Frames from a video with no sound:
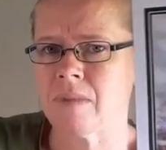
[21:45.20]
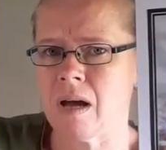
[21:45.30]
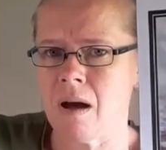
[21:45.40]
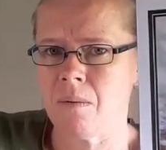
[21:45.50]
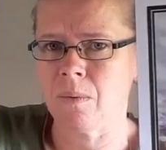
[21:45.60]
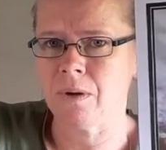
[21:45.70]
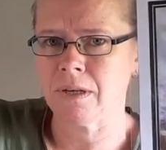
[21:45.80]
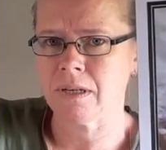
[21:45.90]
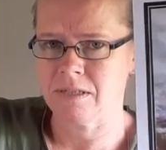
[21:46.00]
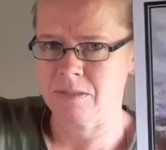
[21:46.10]

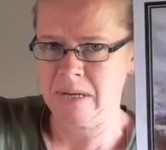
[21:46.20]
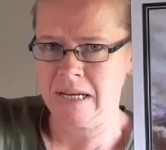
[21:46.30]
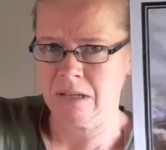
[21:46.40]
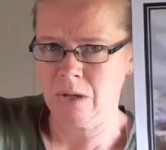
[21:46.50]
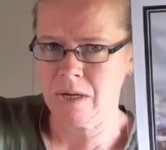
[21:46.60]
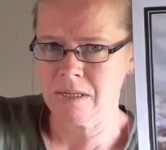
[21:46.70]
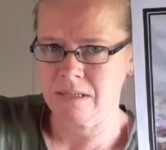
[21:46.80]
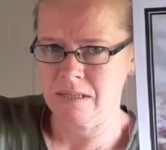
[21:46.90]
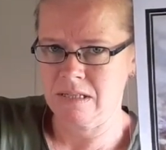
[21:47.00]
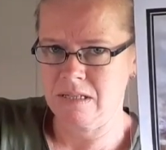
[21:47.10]
artwork has been
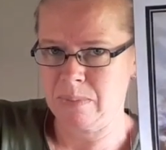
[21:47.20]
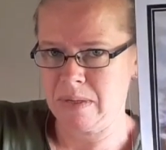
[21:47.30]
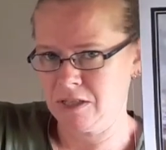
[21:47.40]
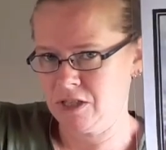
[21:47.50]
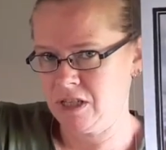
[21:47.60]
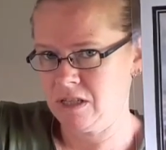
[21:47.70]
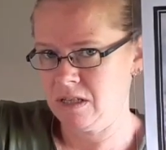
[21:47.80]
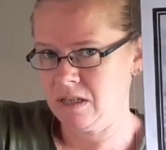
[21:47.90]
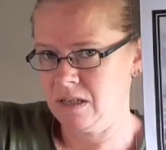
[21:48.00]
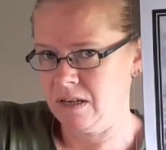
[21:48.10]
licensed, but she
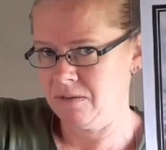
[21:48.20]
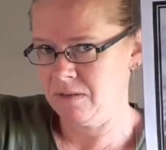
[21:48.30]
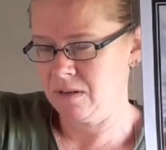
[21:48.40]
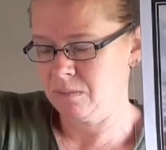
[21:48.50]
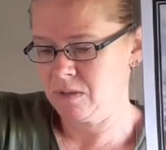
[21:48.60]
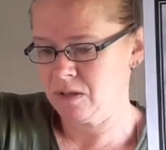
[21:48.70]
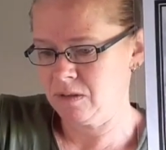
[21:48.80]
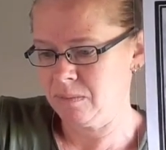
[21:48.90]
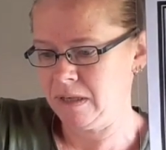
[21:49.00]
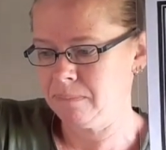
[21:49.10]
did gift them
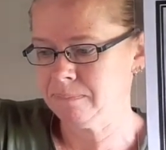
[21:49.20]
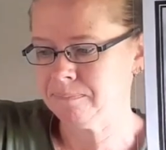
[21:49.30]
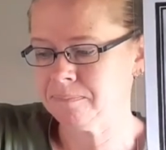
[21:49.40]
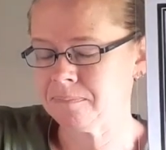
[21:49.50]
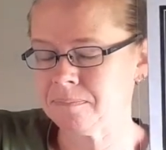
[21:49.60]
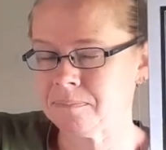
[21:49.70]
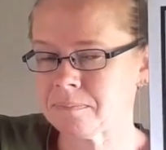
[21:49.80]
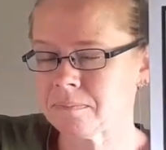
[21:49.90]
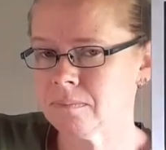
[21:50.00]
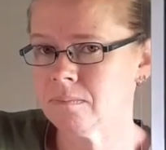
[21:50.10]
to me,
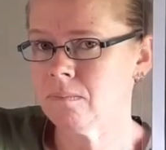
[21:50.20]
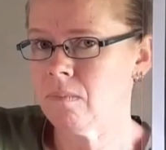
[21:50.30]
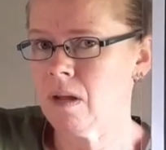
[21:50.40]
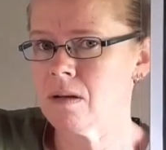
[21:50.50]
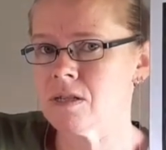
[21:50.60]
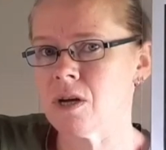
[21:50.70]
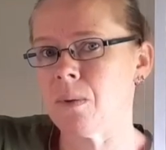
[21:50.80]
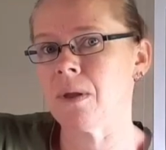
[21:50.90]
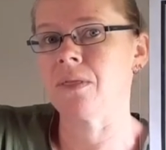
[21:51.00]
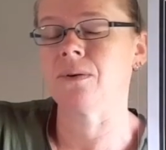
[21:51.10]

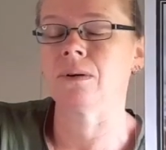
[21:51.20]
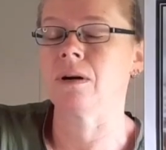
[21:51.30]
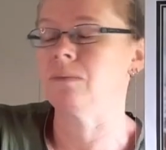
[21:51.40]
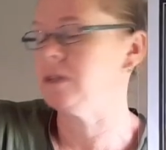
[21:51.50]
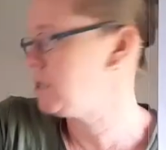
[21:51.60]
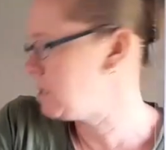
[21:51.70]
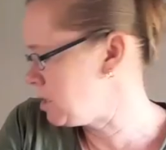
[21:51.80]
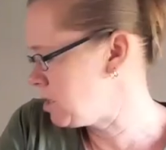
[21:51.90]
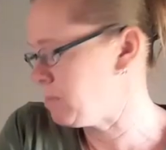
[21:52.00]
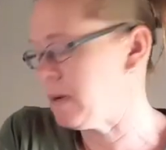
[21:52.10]
so I thought I would
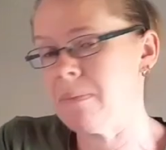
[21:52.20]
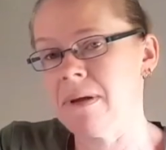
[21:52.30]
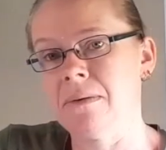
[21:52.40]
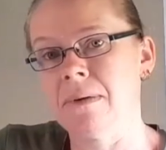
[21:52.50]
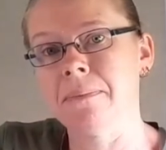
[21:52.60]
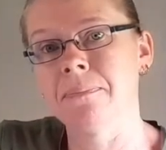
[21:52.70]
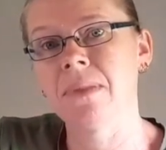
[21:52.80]
stitch them up anyway.